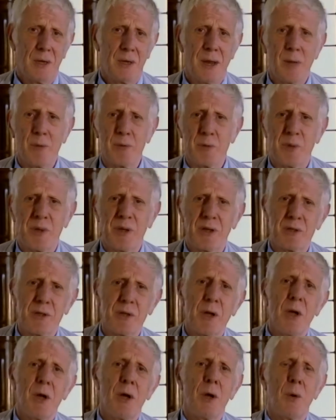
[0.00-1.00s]
And that was
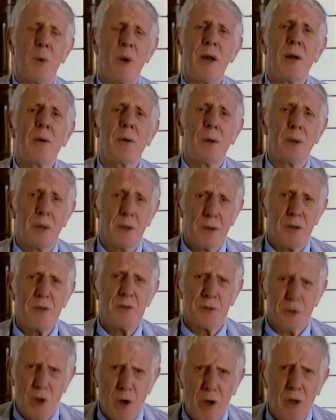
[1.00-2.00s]
because when
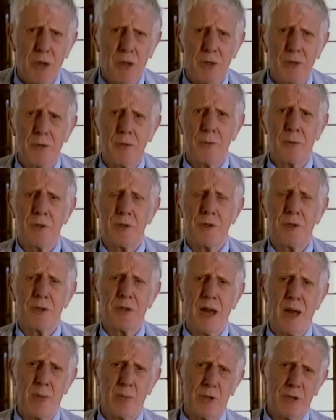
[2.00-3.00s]
this college was
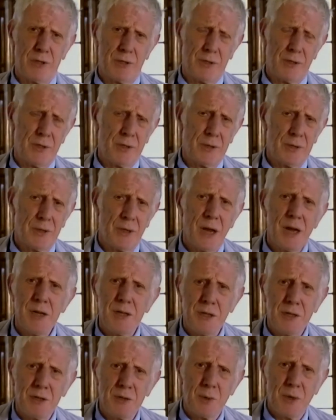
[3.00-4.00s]
established in
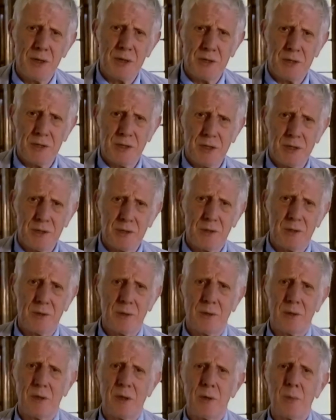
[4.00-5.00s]
eighteen twenty-six,
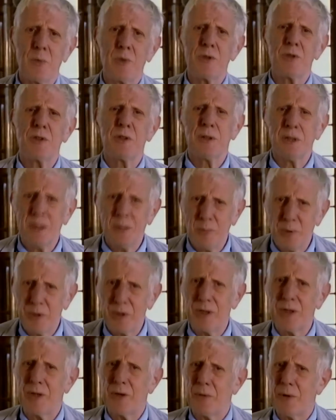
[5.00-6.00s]
it was
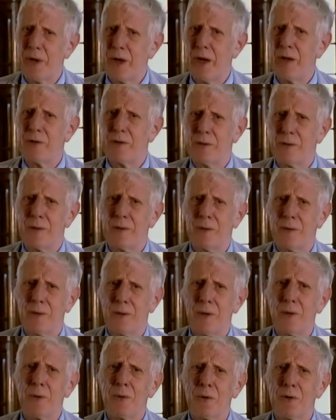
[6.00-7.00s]
deliberately created
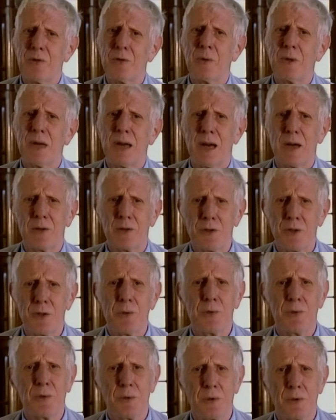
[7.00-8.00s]
in order to allow
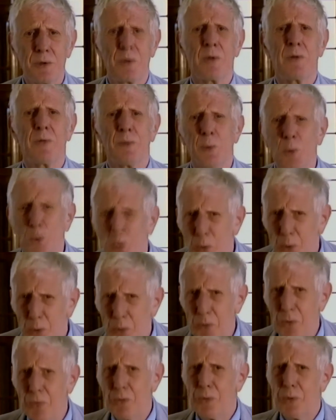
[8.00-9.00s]
students of
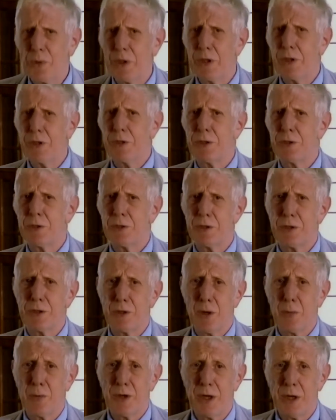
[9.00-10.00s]
all religious
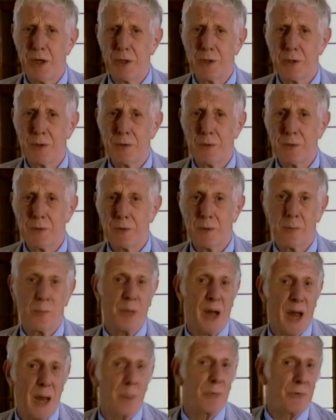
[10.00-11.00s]
denominations,
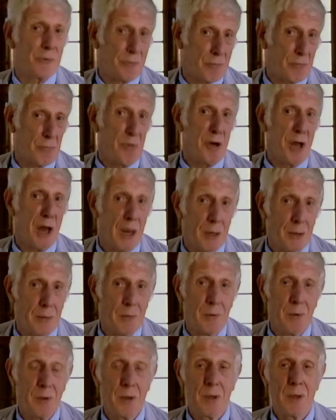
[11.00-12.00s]
and perhaps none,
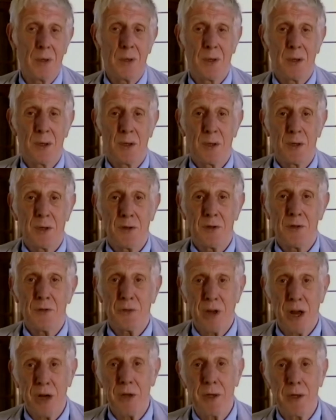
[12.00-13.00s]

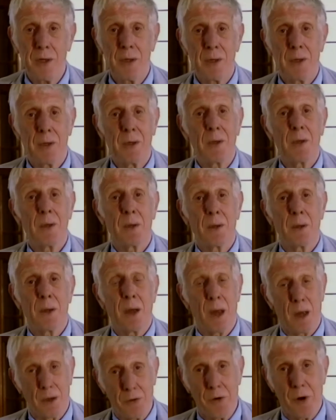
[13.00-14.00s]
to study
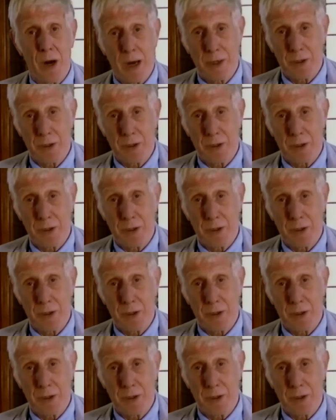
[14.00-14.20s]
and